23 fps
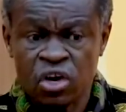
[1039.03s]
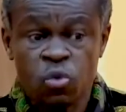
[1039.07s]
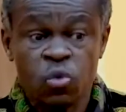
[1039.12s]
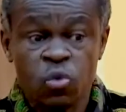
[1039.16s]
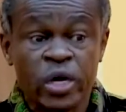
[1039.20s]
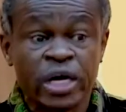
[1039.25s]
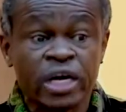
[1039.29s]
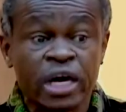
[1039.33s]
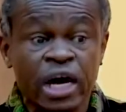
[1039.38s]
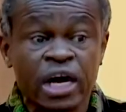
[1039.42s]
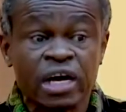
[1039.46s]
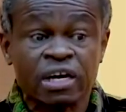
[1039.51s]

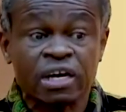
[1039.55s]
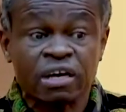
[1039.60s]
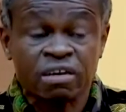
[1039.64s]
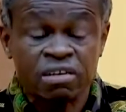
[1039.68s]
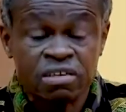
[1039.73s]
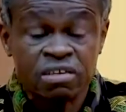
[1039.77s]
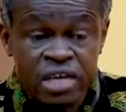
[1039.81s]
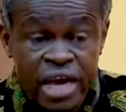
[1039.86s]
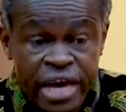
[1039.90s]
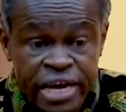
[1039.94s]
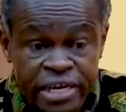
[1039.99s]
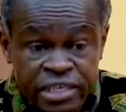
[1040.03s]
We can
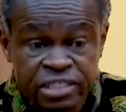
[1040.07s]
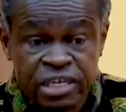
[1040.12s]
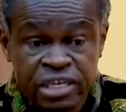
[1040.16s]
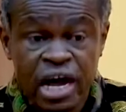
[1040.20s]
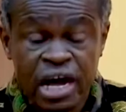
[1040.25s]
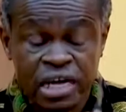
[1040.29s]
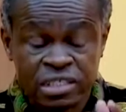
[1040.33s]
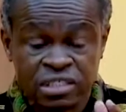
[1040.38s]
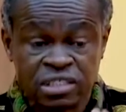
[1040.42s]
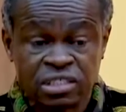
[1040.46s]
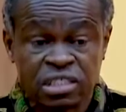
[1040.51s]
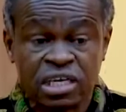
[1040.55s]
create
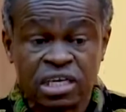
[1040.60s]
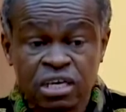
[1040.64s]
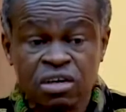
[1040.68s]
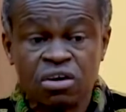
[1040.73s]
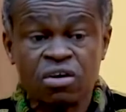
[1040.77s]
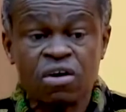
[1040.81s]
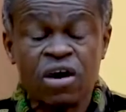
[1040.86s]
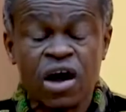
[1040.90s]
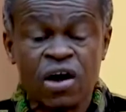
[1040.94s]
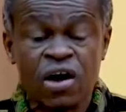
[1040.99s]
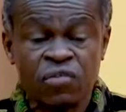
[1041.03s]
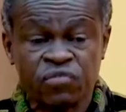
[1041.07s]
a
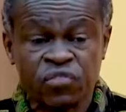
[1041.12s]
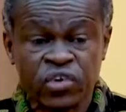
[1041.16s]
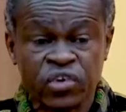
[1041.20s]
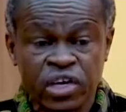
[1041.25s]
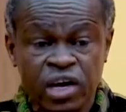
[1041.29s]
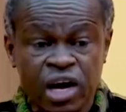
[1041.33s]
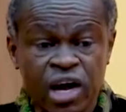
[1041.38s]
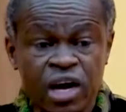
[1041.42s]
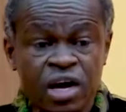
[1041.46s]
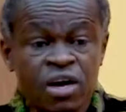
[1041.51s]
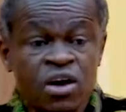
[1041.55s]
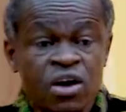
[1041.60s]
single
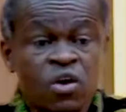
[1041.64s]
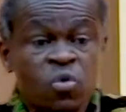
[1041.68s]
Africa